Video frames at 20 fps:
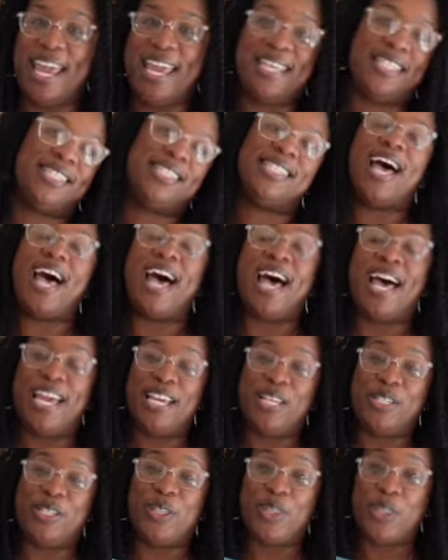a
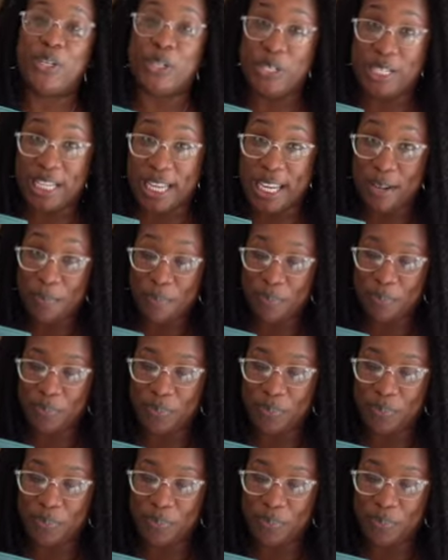size 30,